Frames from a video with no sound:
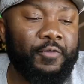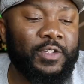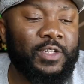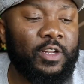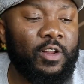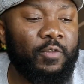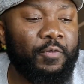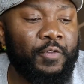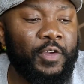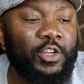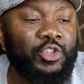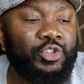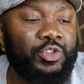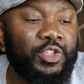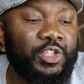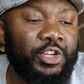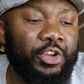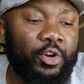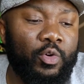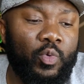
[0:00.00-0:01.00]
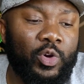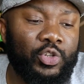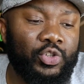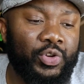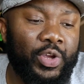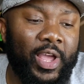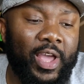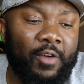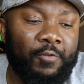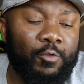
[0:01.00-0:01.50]
physical features here, what
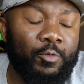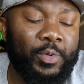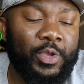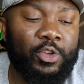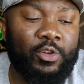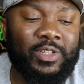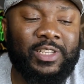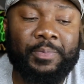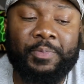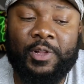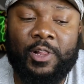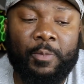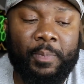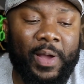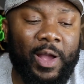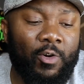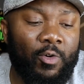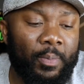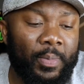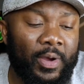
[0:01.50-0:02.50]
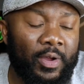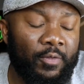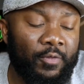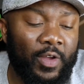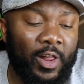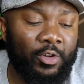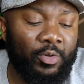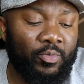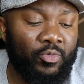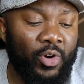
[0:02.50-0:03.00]
you have will be your typical power button
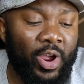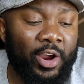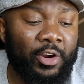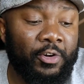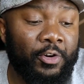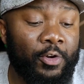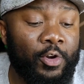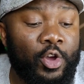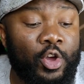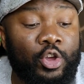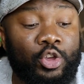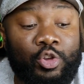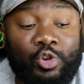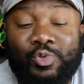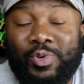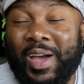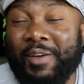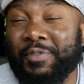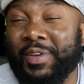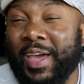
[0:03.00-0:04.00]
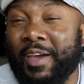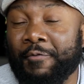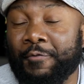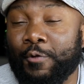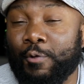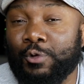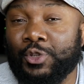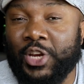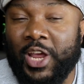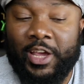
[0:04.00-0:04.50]
volume rocker. You do have a
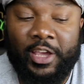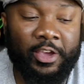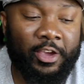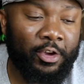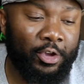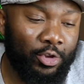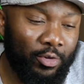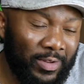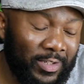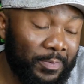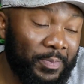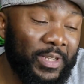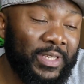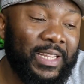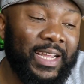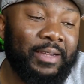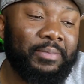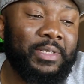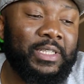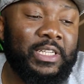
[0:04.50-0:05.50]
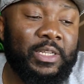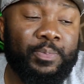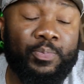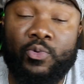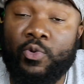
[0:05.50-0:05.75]
headphone jack here, USB Type-C